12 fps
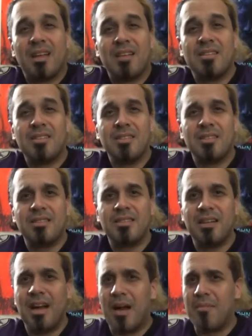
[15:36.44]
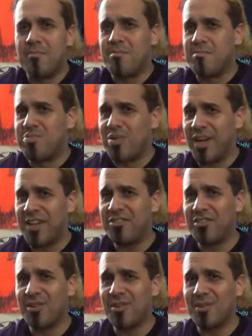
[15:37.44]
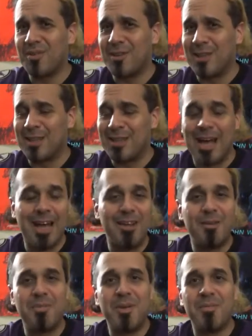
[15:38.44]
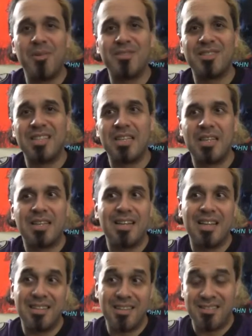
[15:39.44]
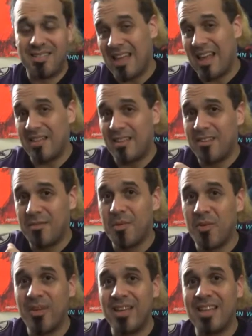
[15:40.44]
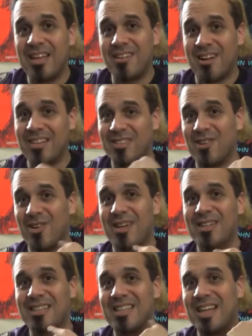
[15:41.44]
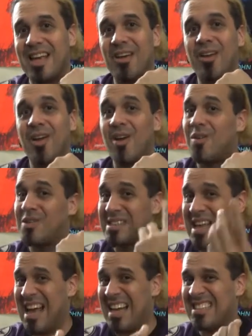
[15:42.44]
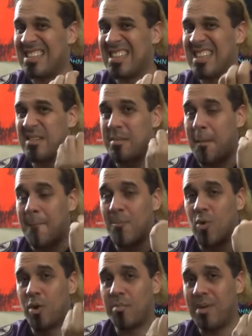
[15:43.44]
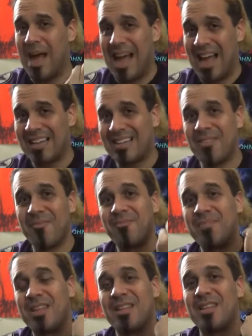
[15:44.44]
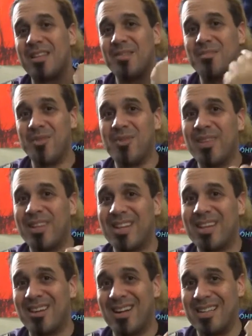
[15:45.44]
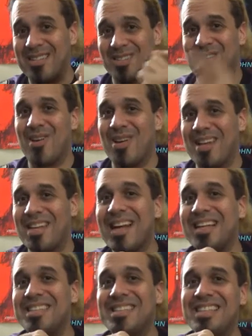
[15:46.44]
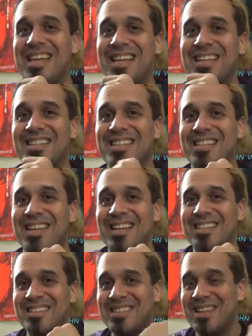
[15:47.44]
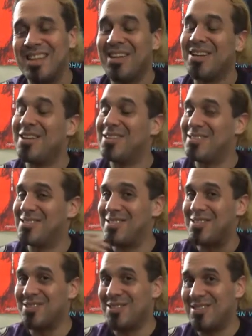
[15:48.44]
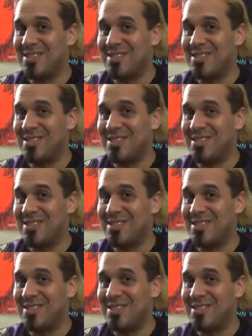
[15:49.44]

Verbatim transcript: uh, I'm pretty sure a lot of you people have seen it. This uh, this movie theater I saw it in today was actually more packed than the movie theater I saw it in 1986. So